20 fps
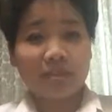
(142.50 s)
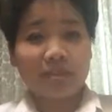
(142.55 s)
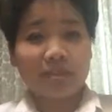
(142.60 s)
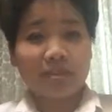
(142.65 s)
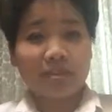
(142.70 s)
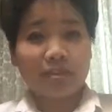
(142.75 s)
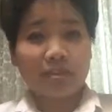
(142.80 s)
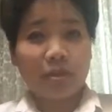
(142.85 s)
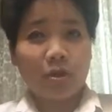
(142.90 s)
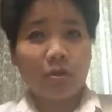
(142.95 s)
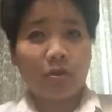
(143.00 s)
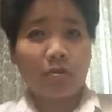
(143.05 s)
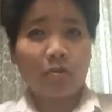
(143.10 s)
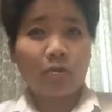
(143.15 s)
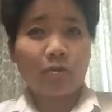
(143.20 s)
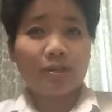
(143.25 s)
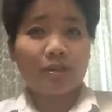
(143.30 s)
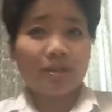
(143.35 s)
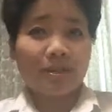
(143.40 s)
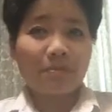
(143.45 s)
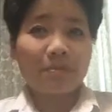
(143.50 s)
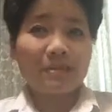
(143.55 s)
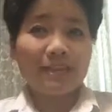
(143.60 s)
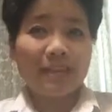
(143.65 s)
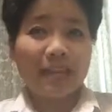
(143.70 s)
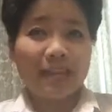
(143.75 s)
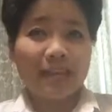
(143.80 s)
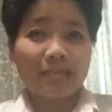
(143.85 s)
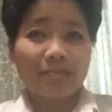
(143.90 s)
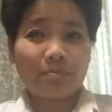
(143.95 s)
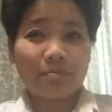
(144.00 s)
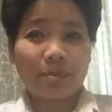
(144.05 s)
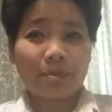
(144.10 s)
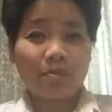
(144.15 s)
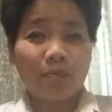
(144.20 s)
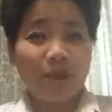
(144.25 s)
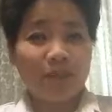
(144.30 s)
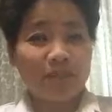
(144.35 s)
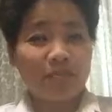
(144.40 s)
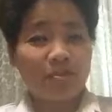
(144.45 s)
So when somebody asks me,
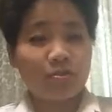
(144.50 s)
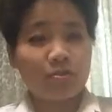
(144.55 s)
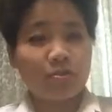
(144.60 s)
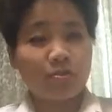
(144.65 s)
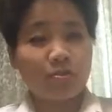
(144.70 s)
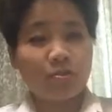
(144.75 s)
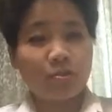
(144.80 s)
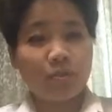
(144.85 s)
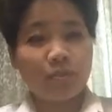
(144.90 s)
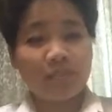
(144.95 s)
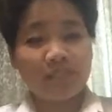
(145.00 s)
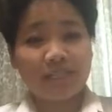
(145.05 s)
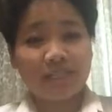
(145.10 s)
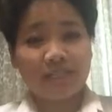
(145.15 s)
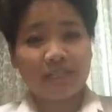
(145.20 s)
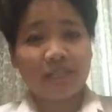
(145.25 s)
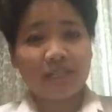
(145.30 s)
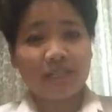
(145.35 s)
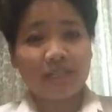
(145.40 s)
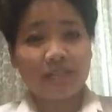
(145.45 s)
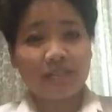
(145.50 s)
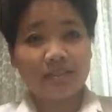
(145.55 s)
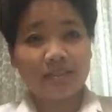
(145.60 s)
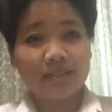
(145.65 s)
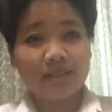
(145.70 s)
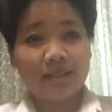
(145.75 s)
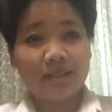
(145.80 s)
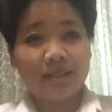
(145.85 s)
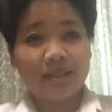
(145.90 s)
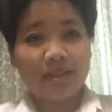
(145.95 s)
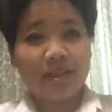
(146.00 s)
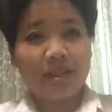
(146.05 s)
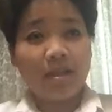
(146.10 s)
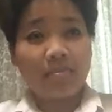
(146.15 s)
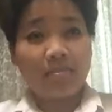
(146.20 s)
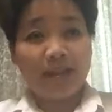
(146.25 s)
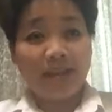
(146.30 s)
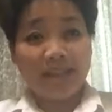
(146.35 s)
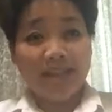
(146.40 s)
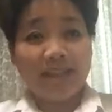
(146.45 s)
why do you do so many things?
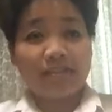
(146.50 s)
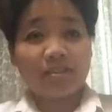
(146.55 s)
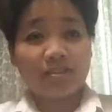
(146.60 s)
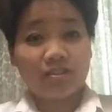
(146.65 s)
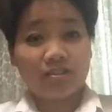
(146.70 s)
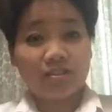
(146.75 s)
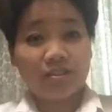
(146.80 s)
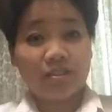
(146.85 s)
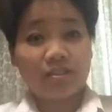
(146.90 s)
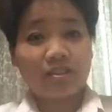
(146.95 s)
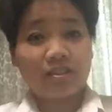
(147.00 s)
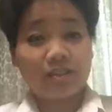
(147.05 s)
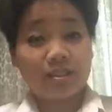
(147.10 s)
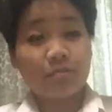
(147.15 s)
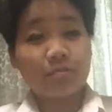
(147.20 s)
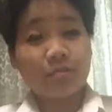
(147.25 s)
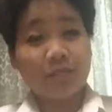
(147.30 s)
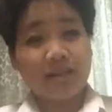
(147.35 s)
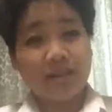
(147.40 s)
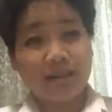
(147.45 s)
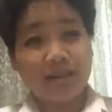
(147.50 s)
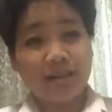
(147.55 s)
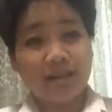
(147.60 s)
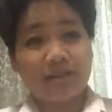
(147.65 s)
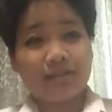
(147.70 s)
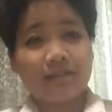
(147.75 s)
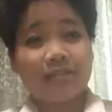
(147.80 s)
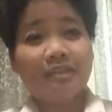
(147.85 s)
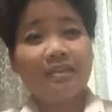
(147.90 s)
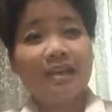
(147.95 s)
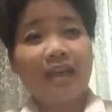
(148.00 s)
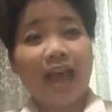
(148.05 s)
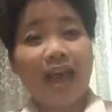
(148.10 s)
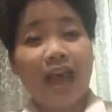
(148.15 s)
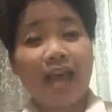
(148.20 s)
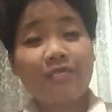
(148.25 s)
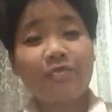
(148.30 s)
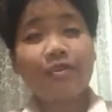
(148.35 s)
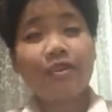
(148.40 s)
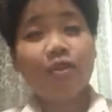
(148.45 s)
My answer is because
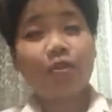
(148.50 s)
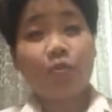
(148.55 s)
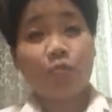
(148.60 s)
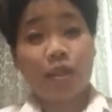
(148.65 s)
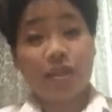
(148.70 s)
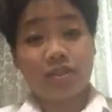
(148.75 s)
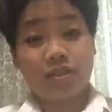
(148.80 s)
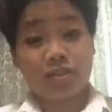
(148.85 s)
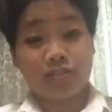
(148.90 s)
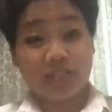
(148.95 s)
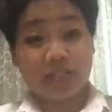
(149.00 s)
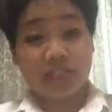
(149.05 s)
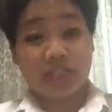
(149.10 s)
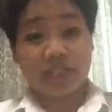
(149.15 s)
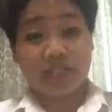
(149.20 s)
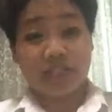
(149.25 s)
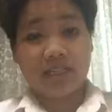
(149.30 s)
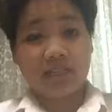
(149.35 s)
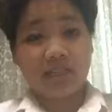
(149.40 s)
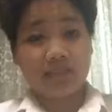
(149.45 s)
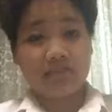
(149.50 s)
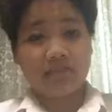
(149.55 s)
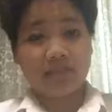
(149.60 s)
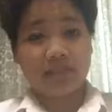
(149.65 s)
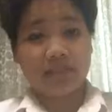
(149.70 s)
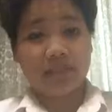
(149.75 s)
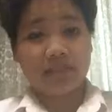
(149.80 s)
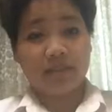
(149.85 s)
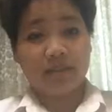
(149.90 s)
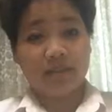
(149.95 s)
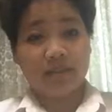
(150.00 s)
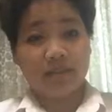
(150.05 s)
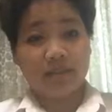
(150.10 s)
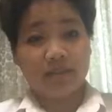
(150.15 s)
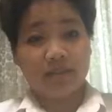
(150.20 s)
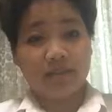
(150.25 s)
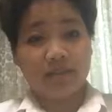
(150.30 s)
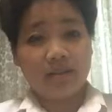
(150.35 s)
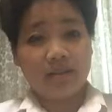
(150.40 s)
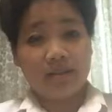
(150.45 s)
I really want to achieve
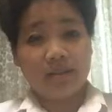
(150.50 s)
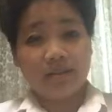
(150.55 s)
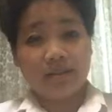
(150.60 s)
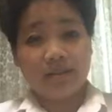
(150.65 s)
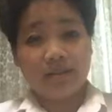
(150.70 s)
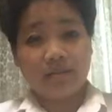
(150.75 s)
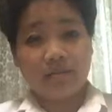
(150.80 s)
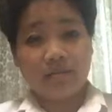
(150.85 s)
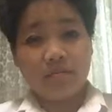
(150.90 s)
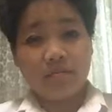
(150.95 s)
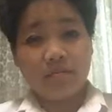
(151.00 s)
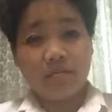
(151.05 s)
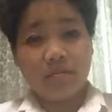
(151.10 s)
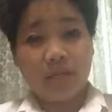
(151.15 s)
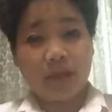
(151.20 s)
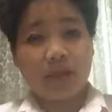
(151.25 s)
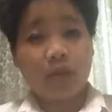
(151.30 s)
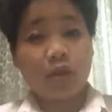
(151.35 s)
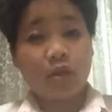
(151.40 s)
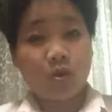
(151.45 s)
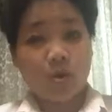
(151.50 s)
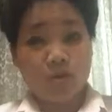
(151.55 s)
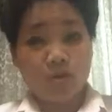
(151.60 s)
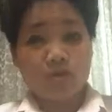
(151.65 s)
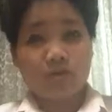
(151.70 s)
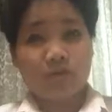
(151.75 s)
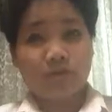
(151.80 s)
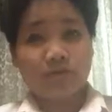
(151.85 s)
my goal.